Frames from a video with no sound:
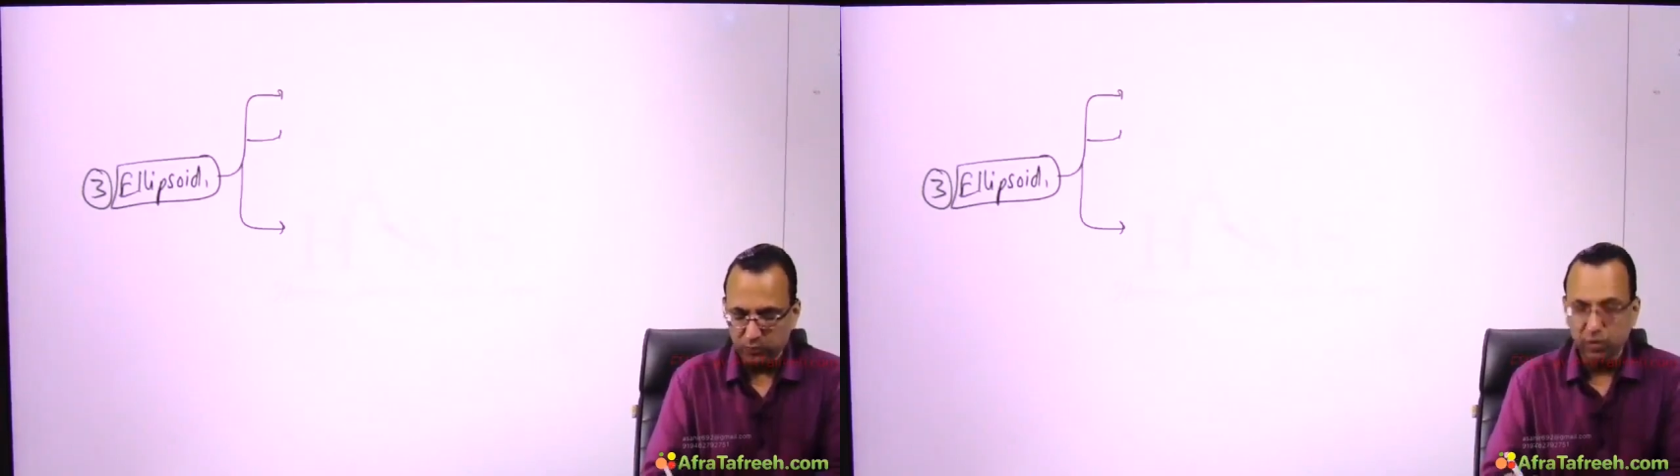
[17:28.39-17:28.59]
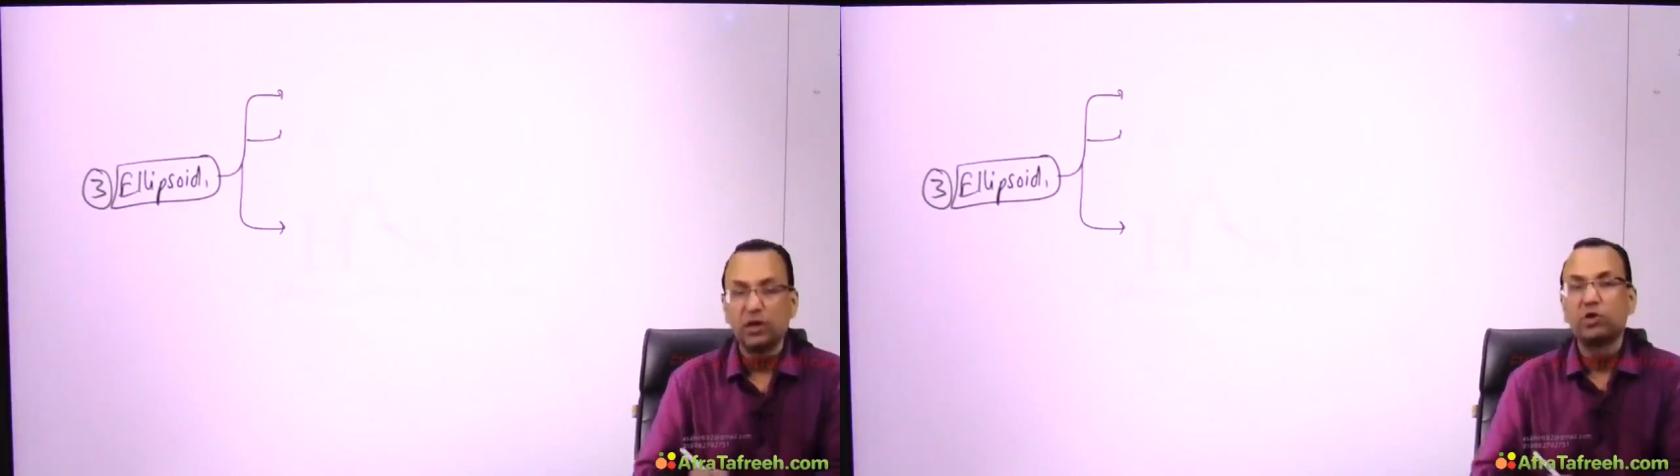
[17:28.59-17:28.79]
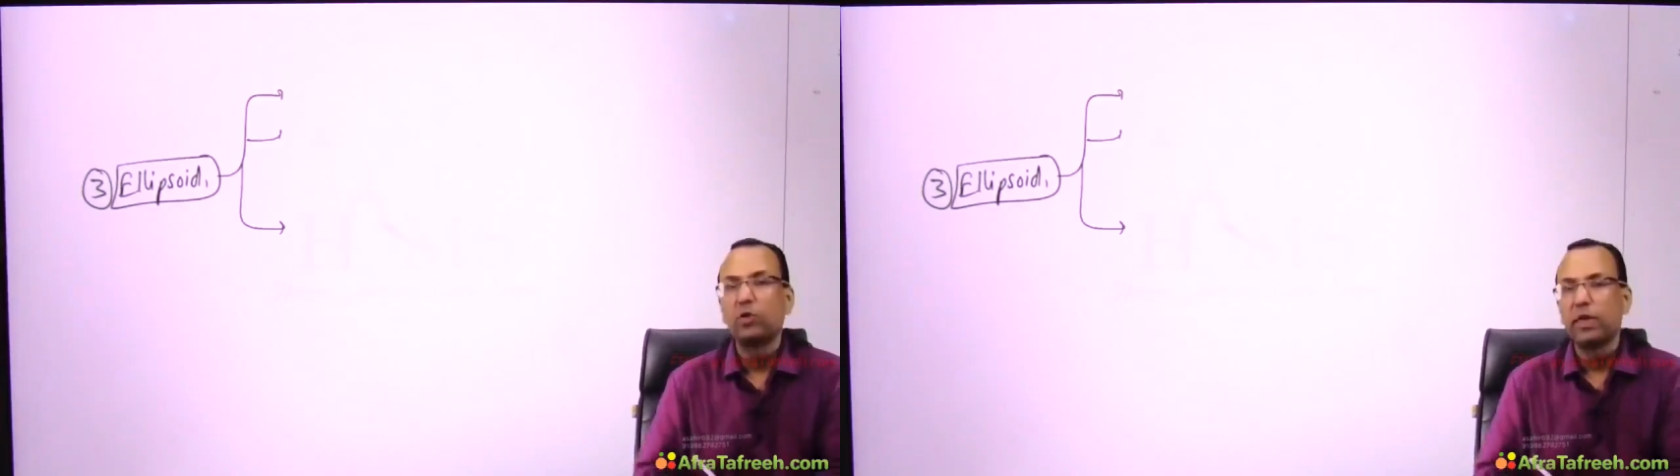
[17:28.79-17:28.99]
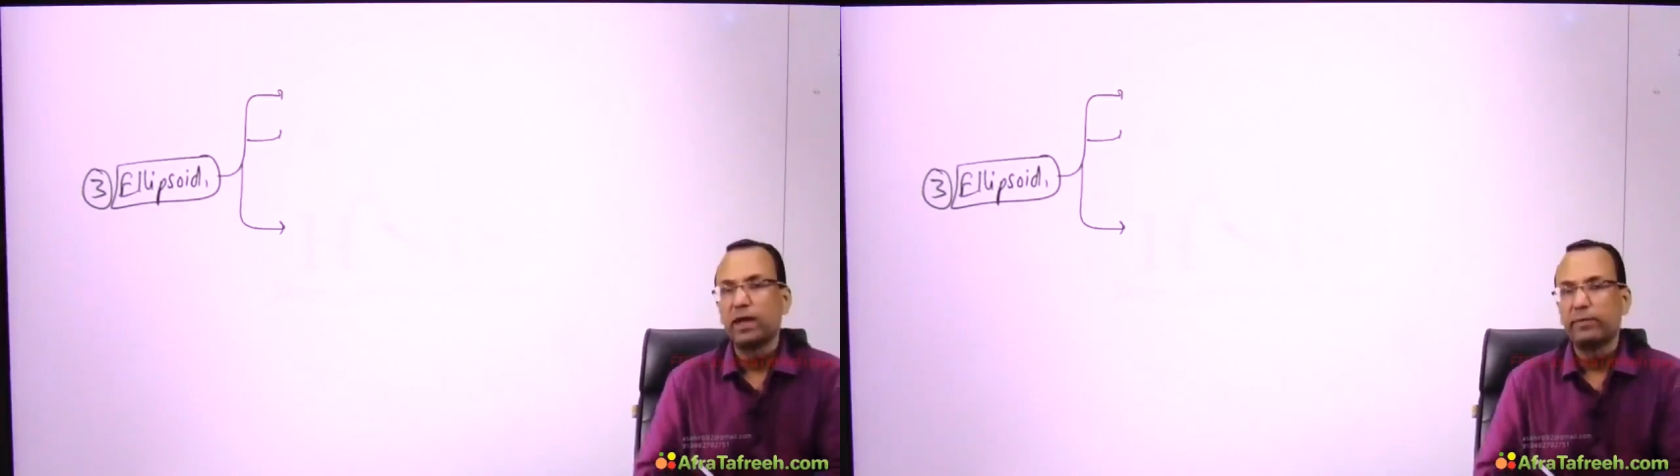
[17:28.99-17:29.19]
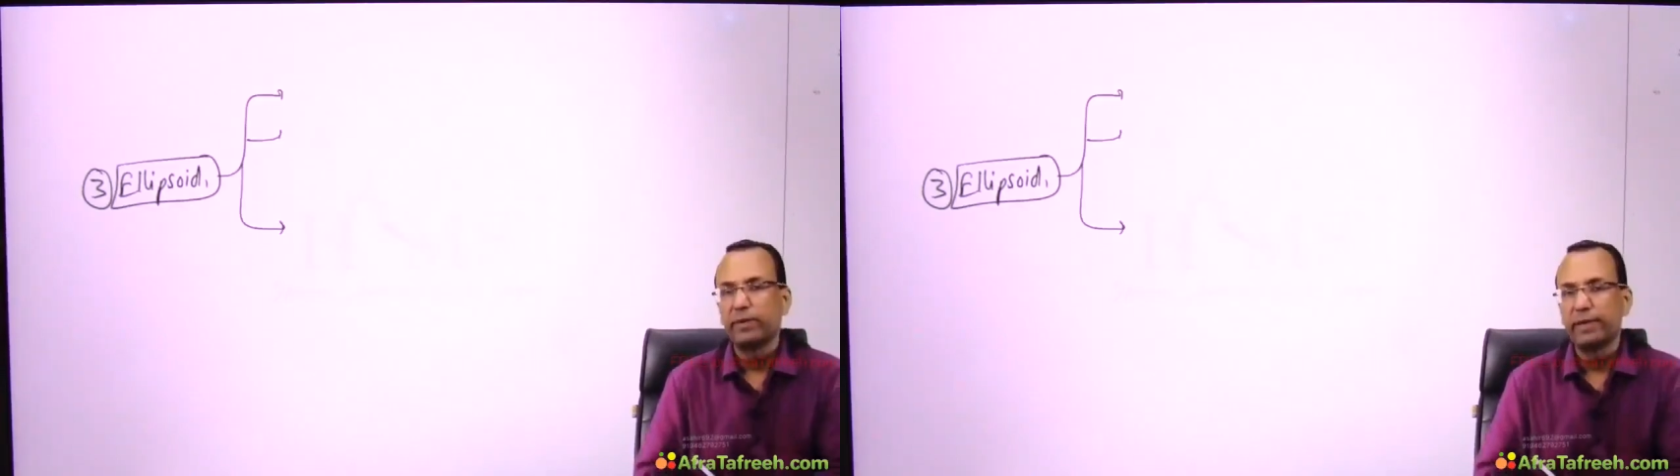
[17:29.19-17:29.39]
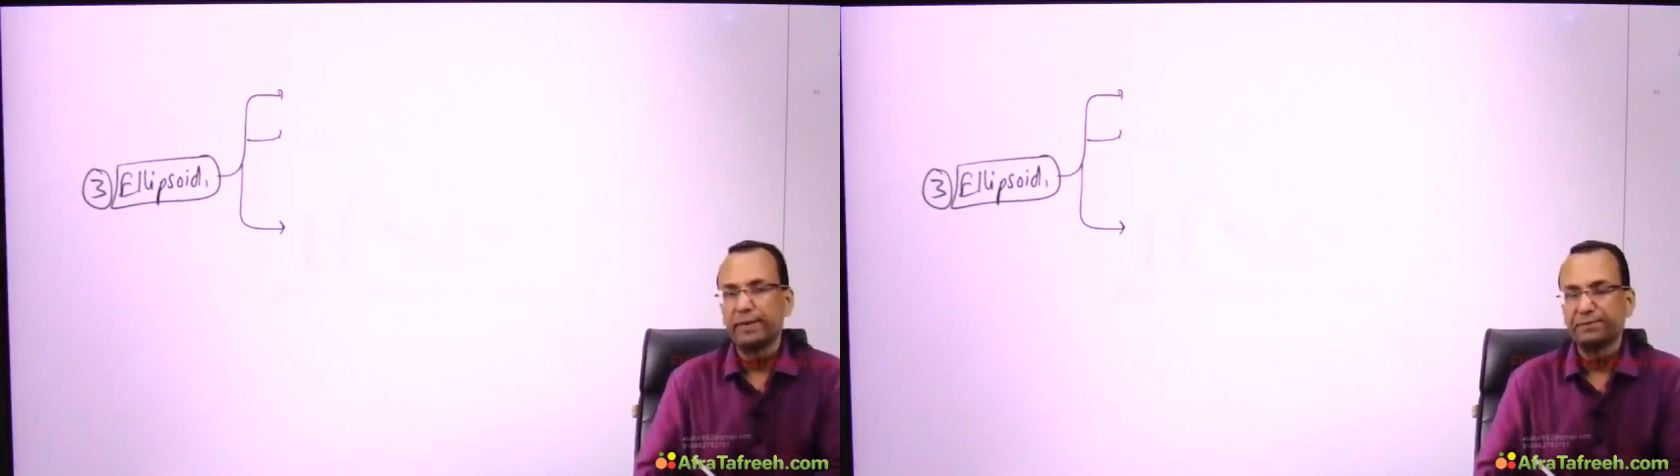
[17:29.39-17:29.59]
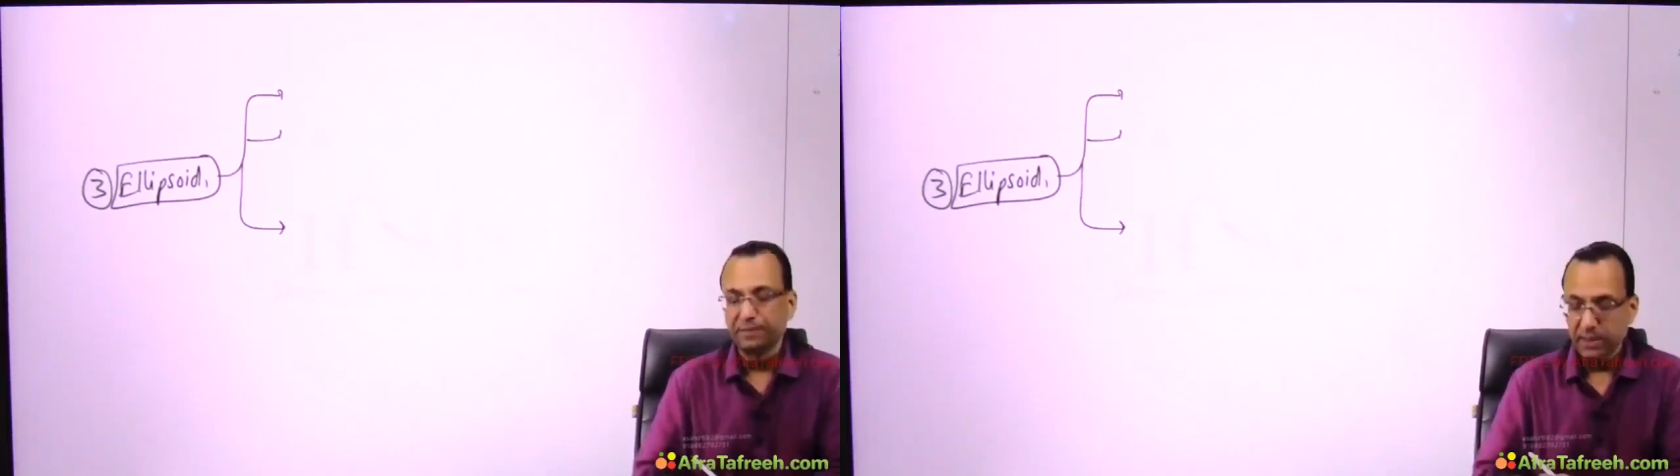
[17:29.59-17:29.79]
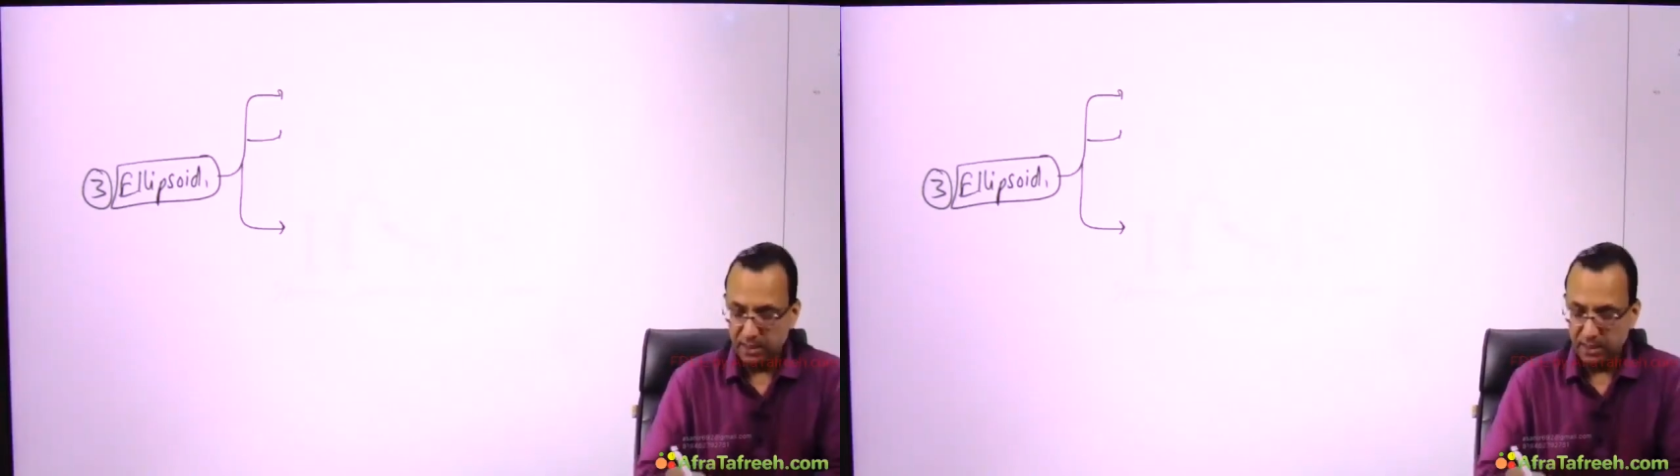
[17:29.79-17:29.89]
What are the 2 in the upper limb?